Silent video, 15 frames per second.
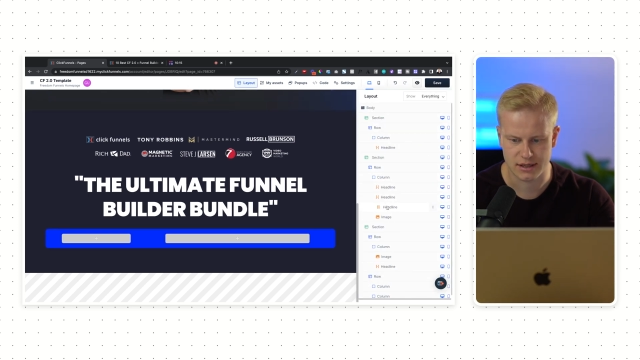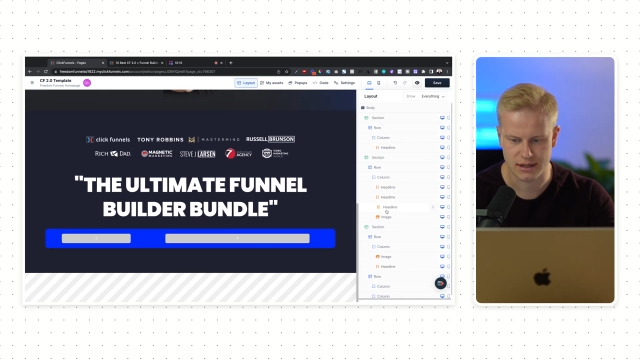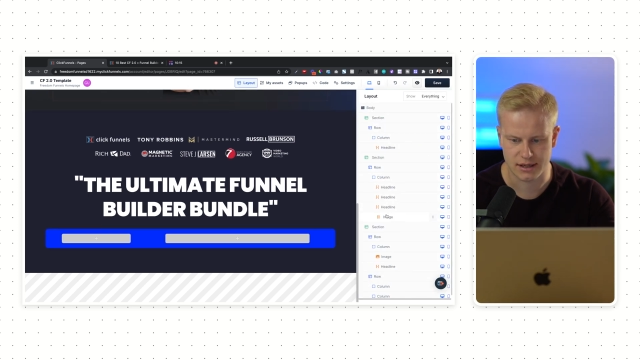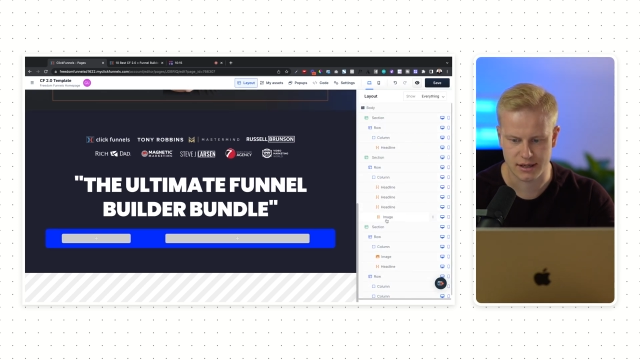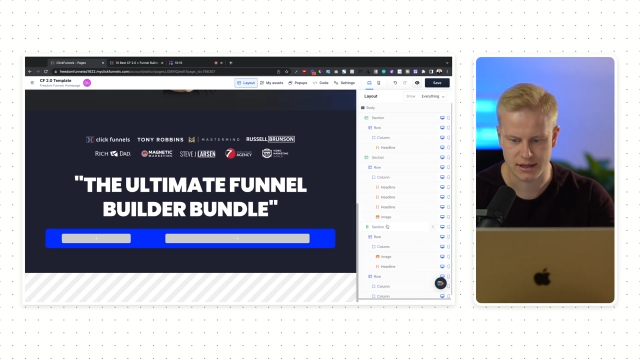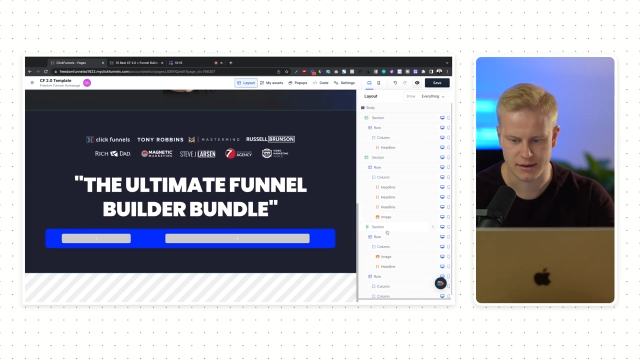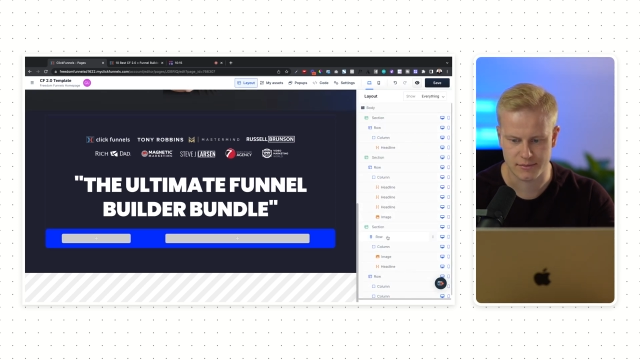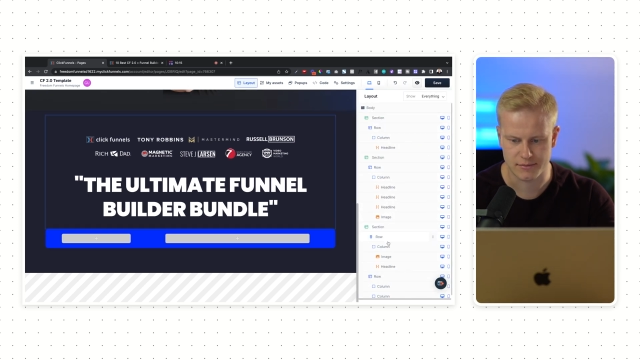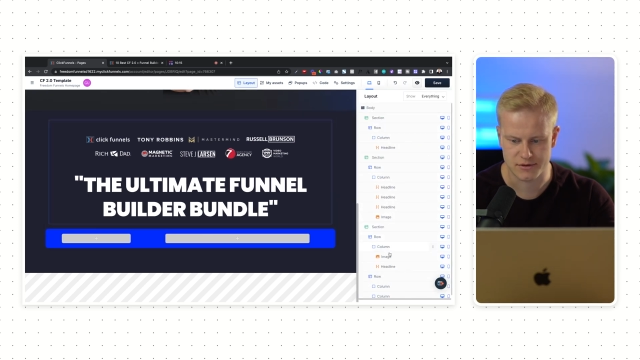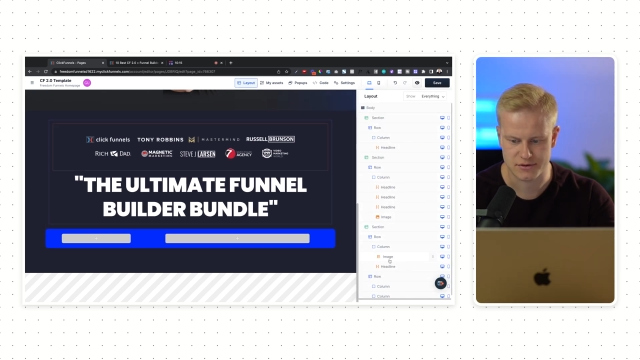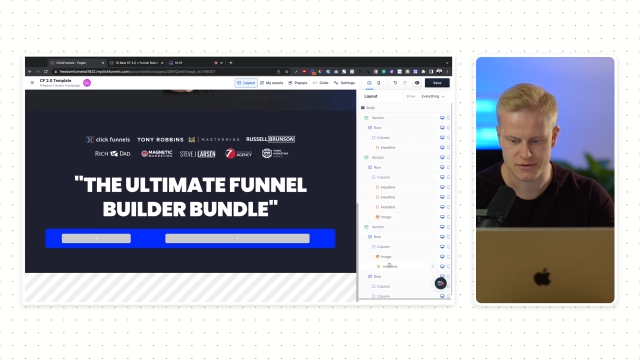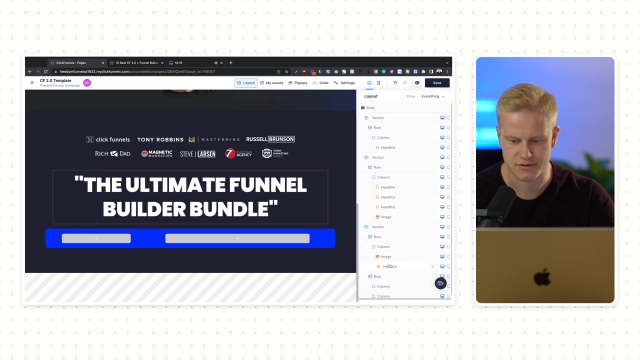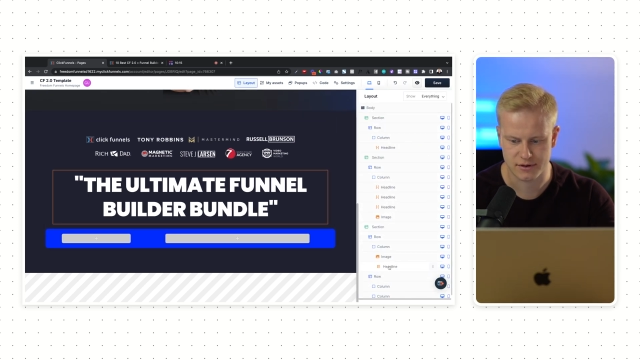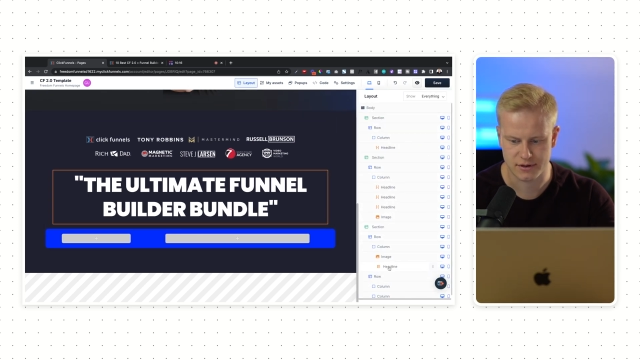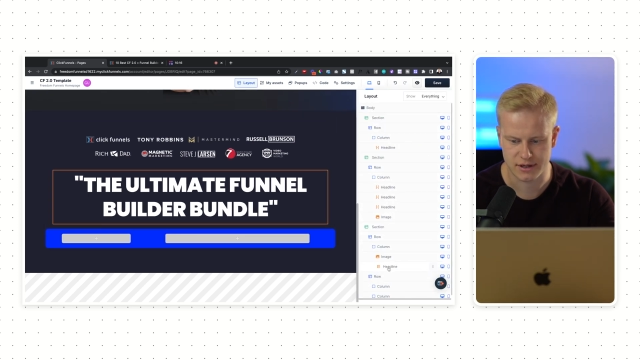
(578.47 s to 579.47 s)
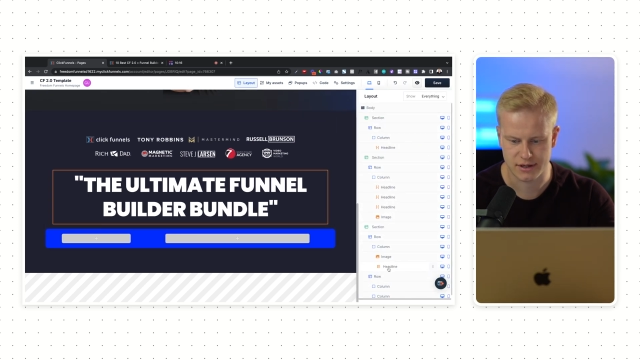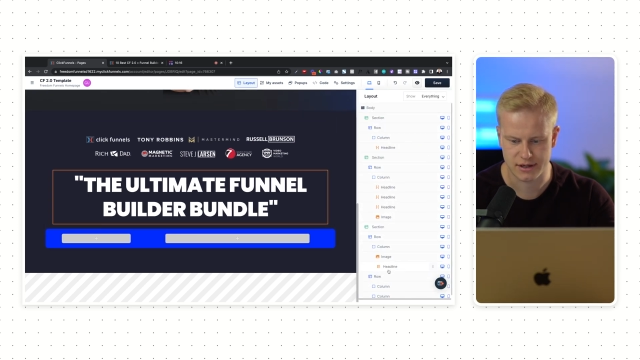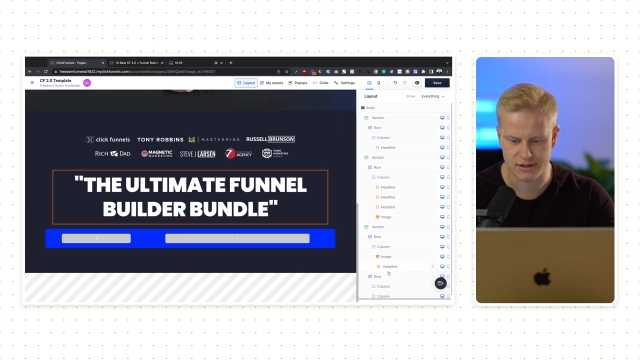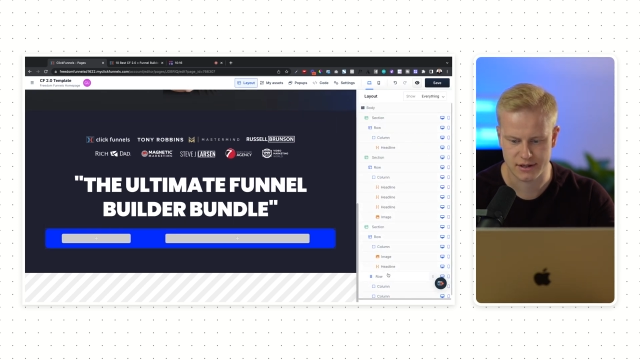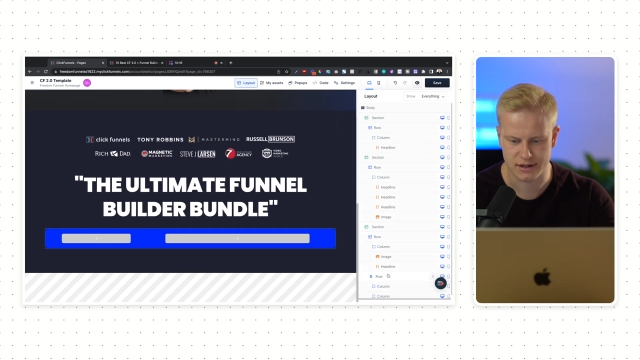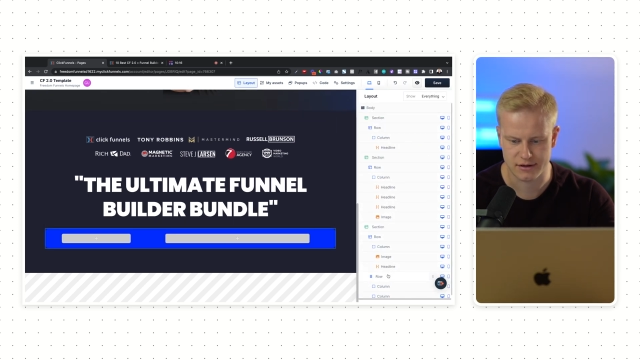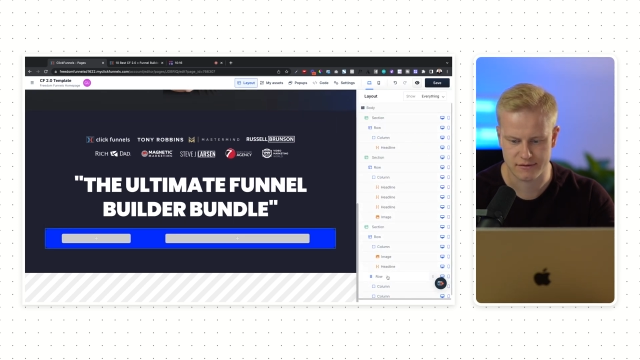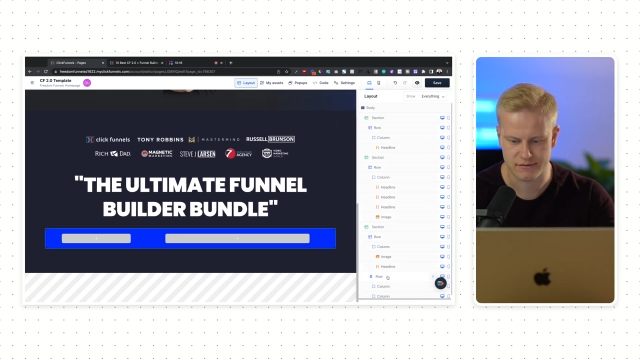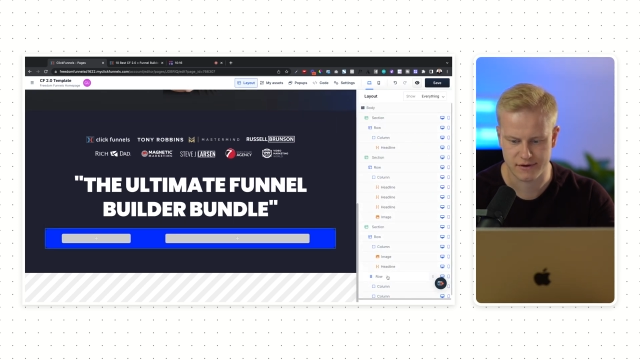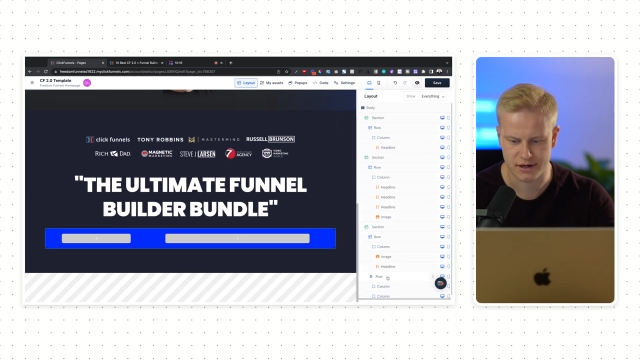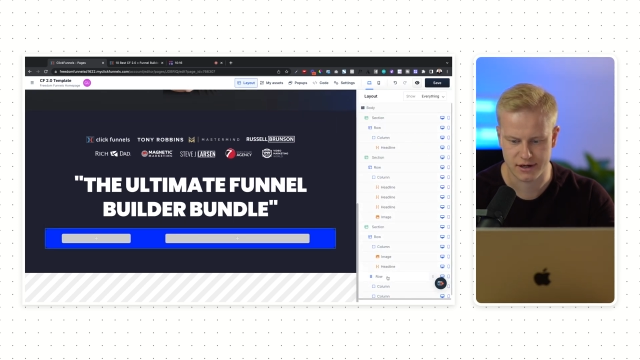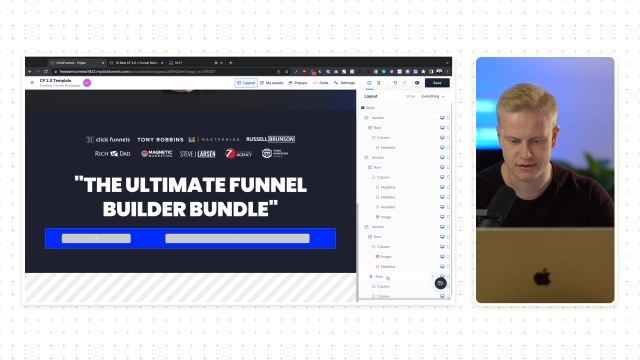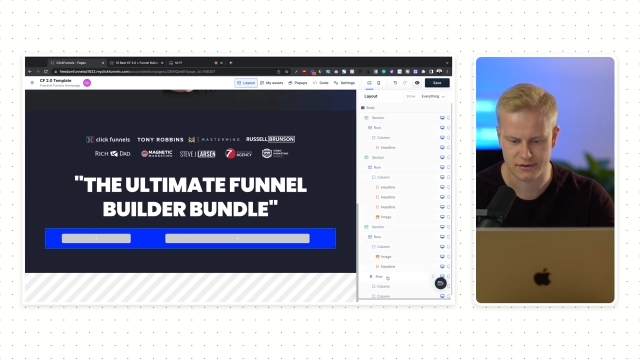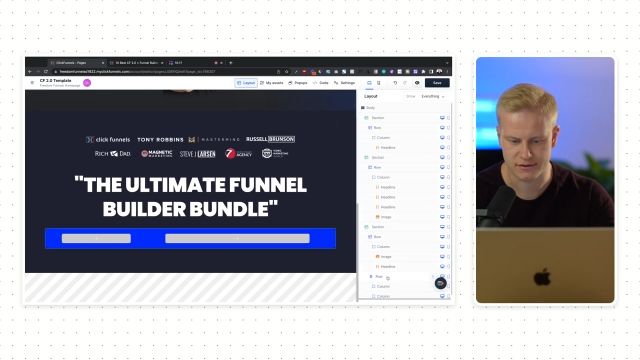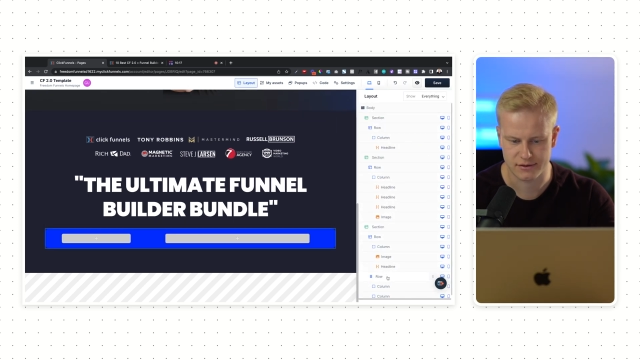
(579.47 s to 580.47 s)
um, you scroll down until you
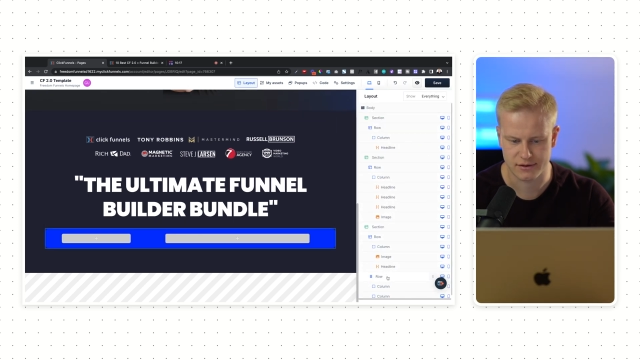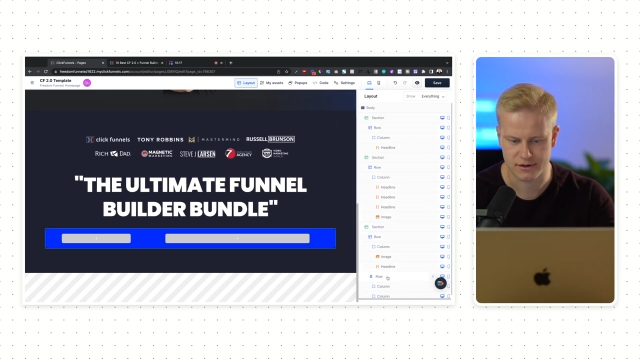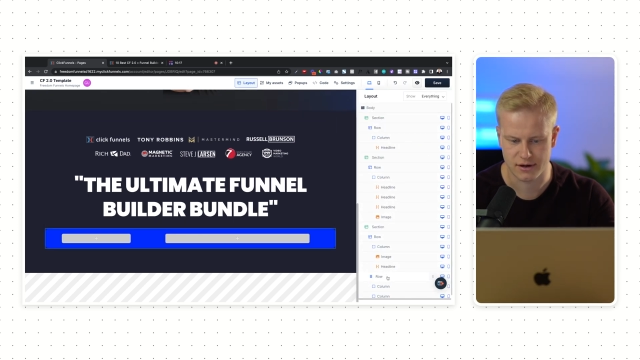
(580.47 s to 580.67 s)
found,